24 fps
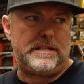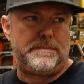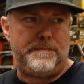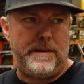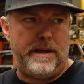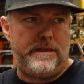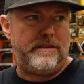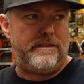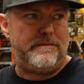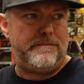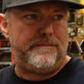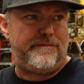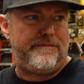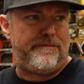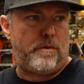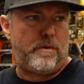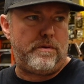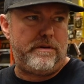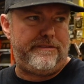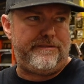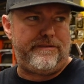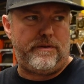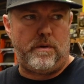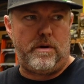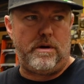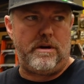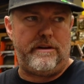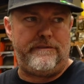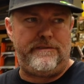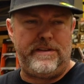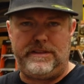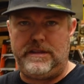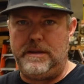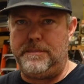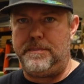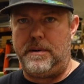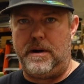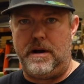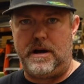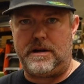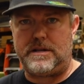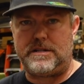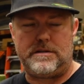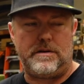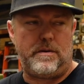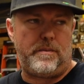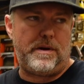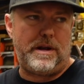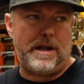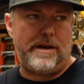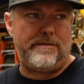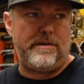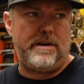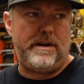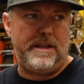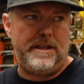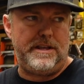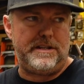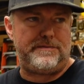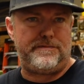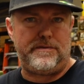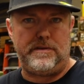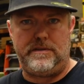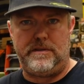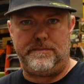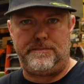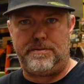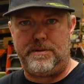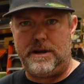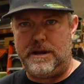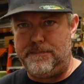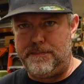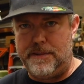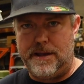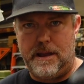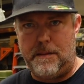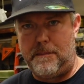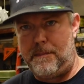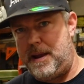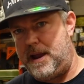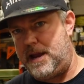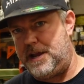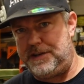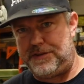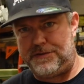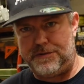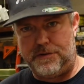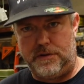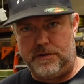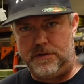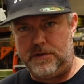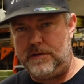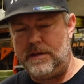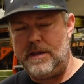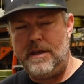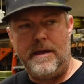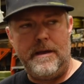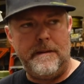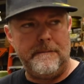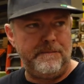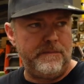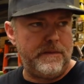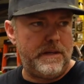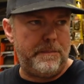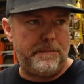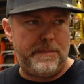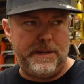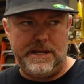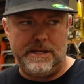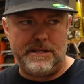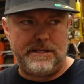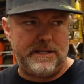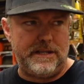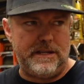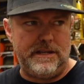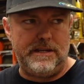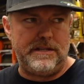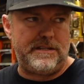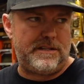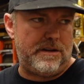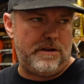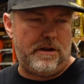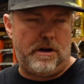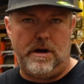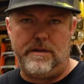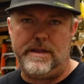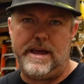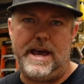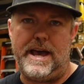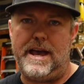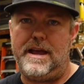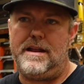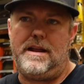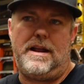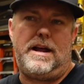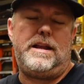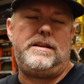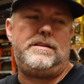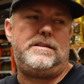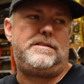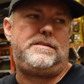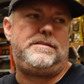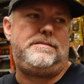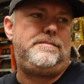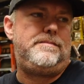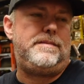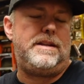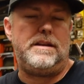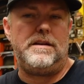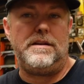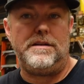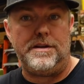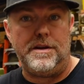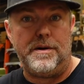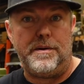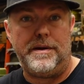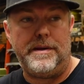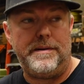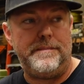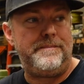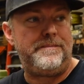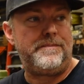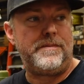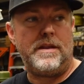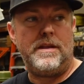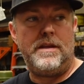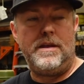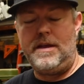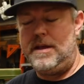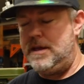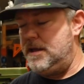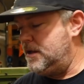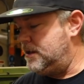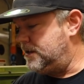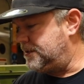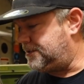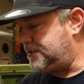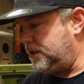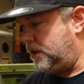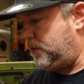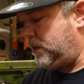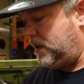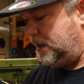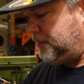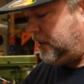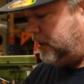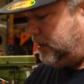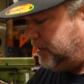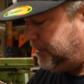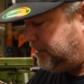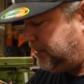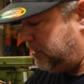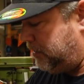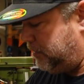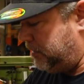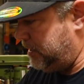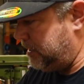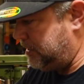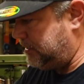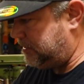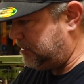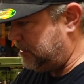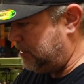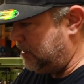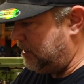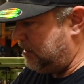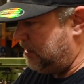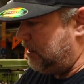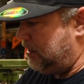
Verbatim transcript: spend them 44 or 50 bucks or whatever it is for the pre-bet mandrel pieces and all that. I just didn't do it. So what I'm gonna do is,